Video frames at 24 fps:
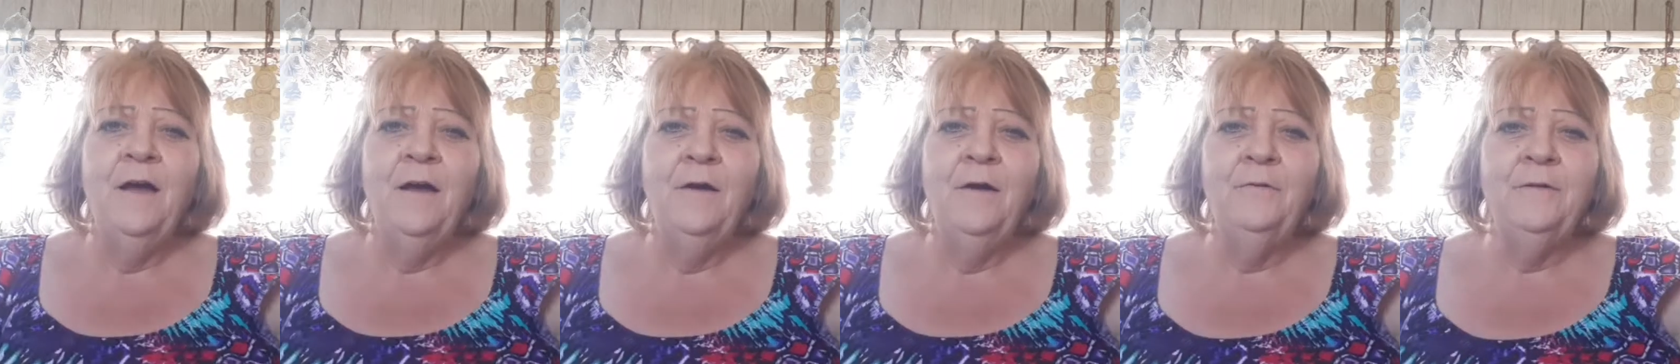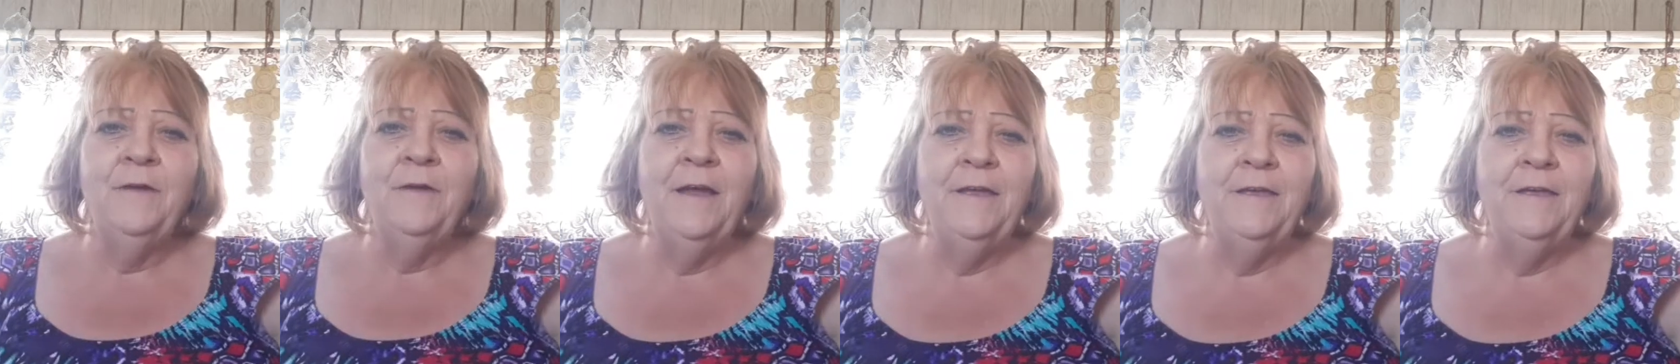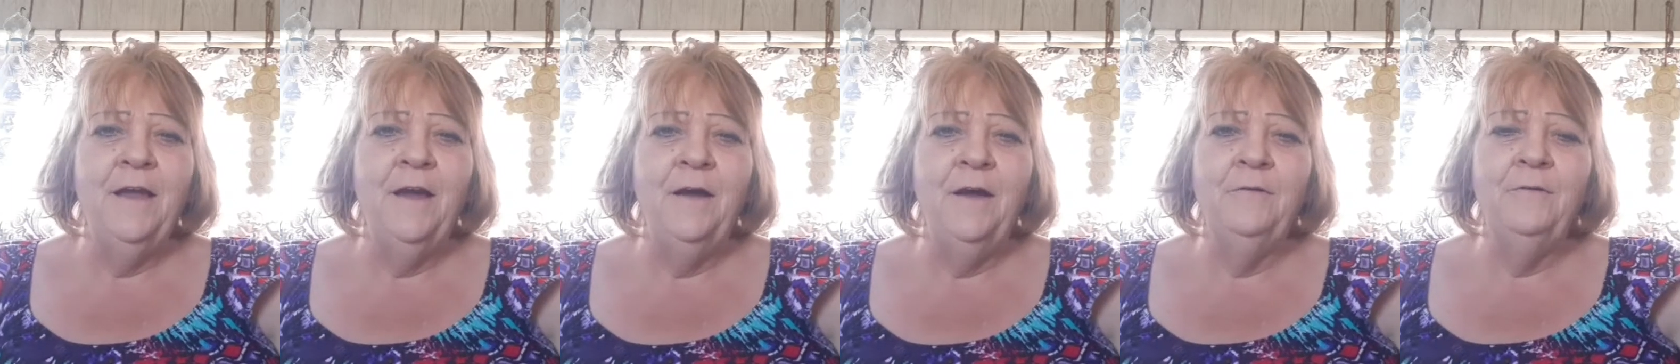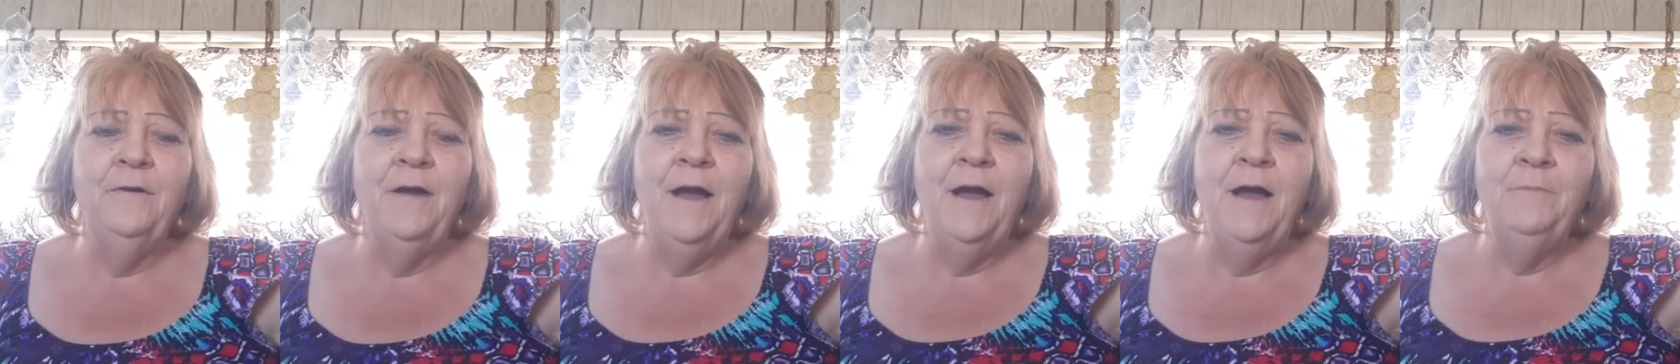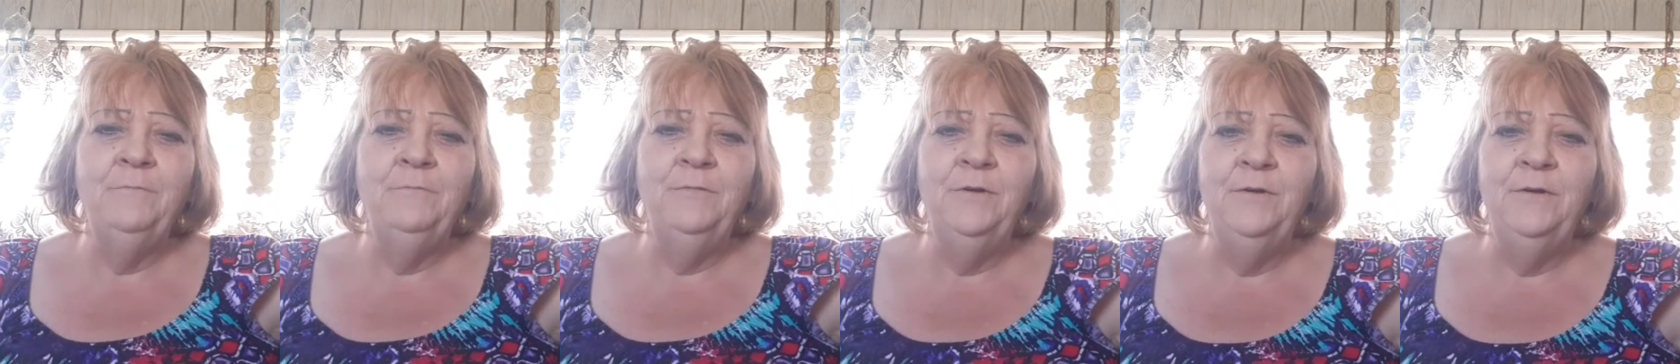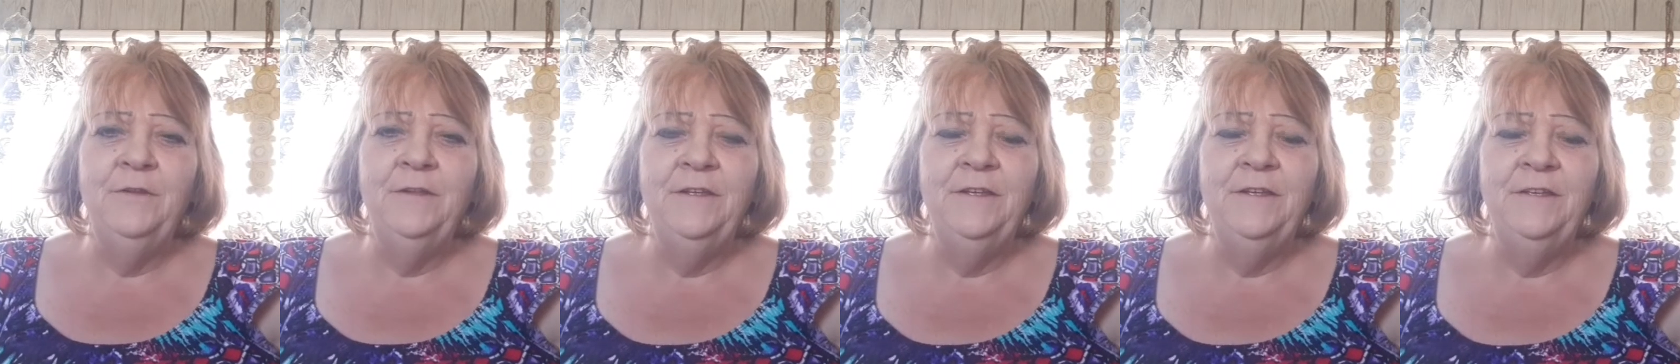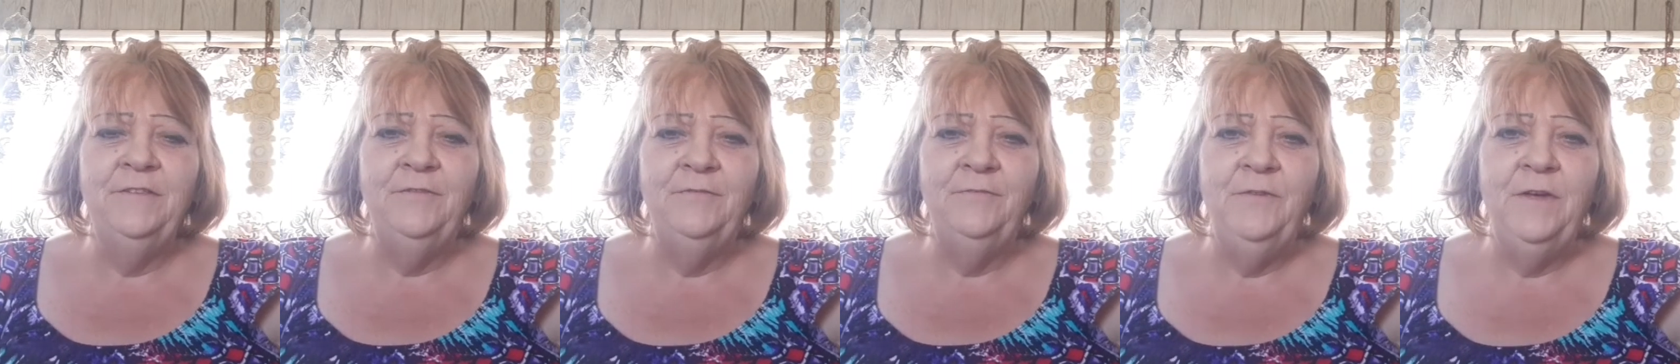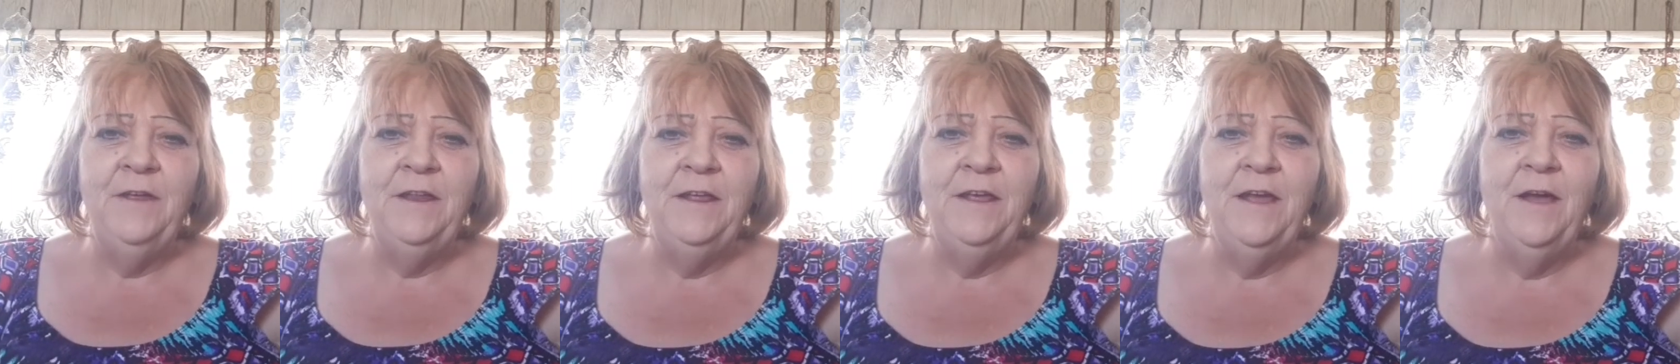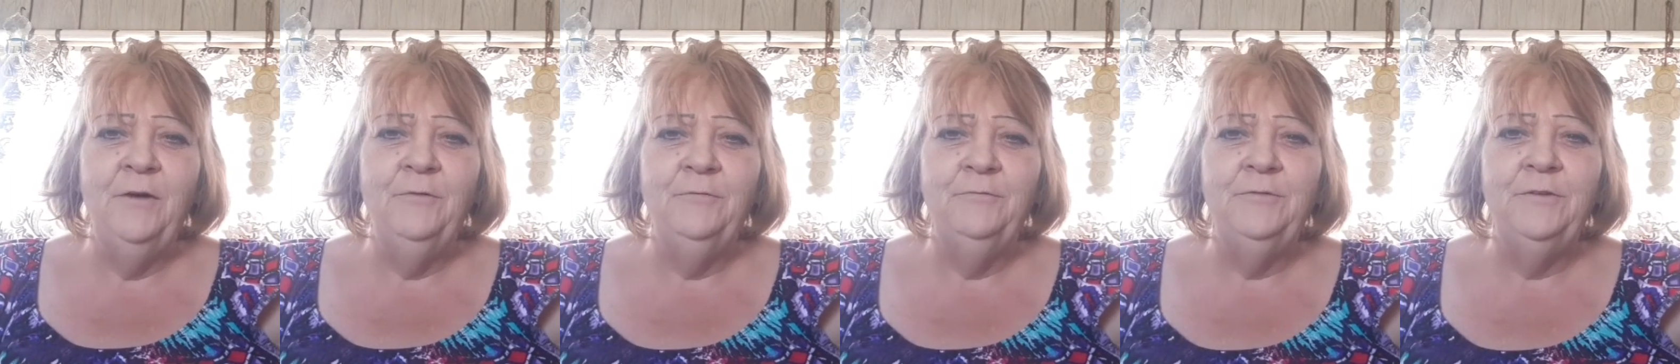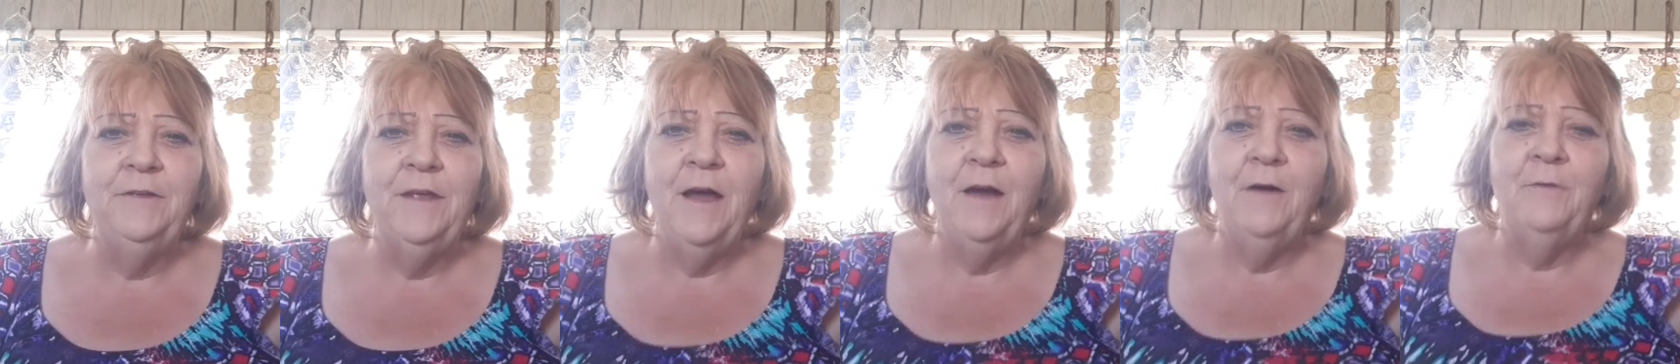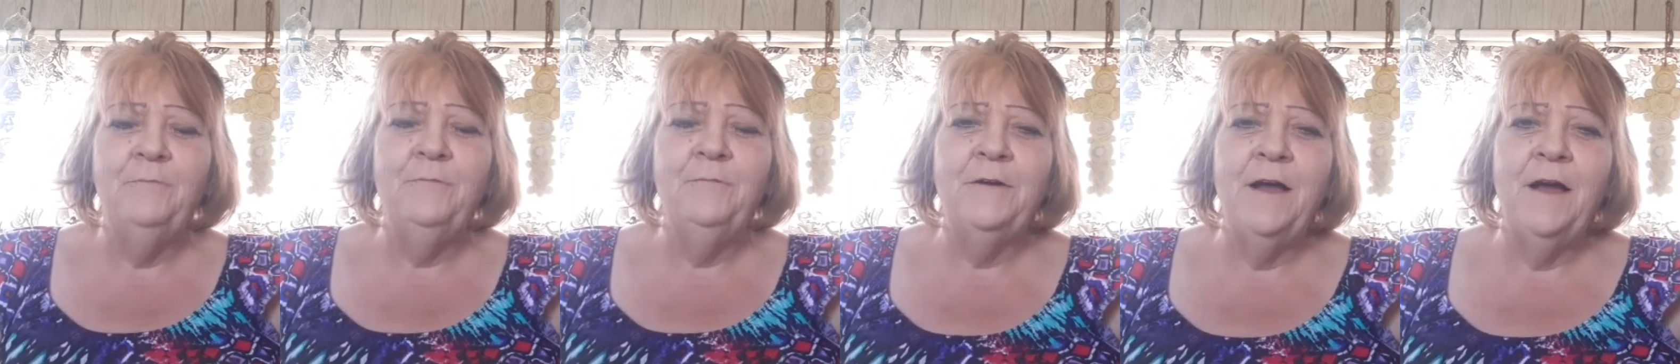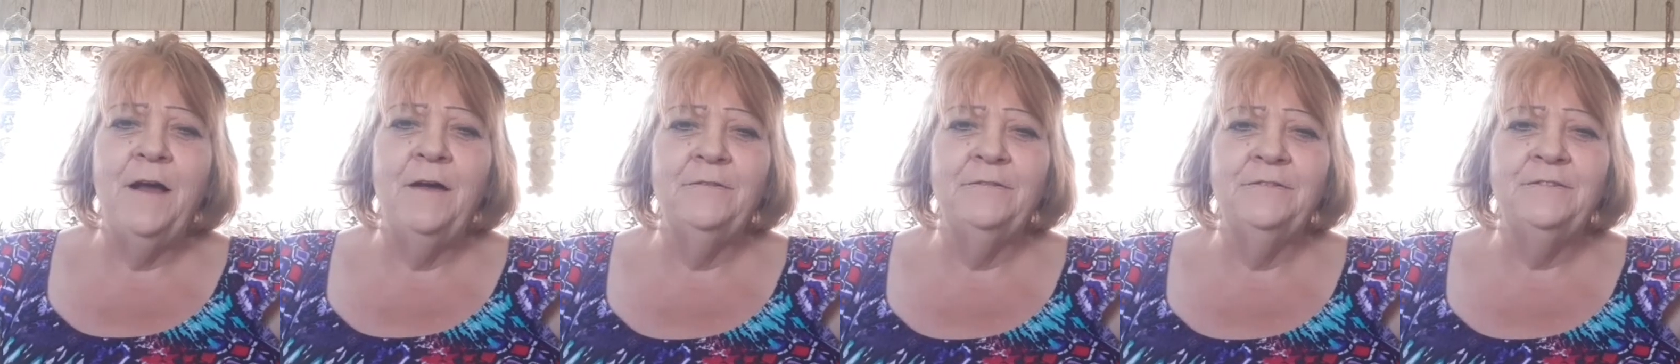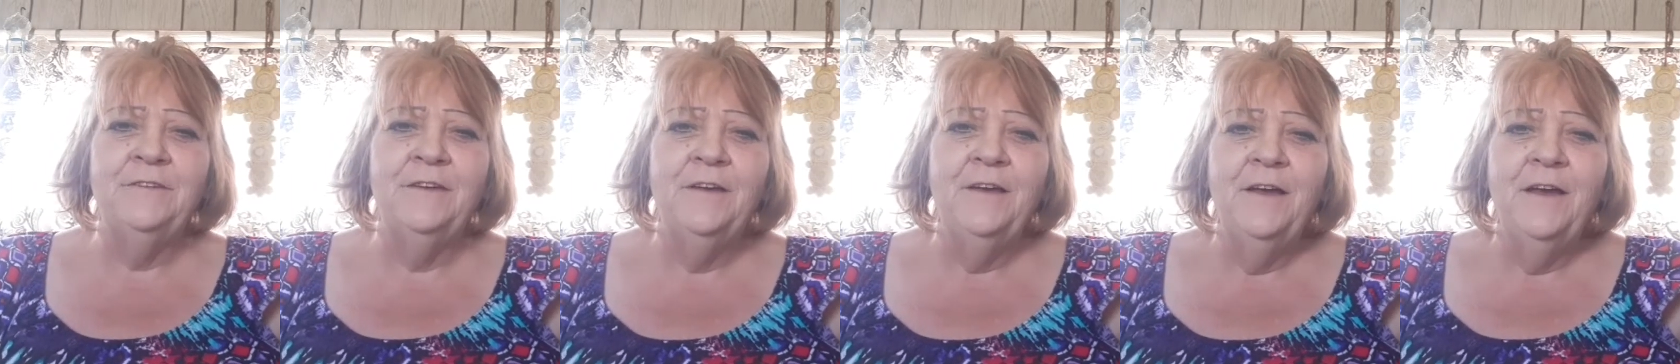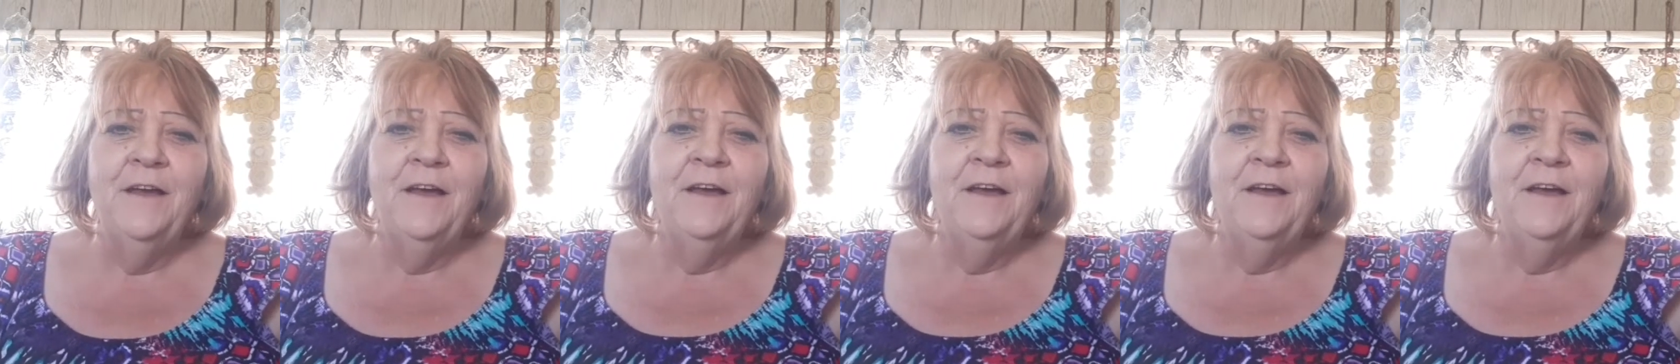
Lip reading: Okay, y'all, I'm doing this video for y'all because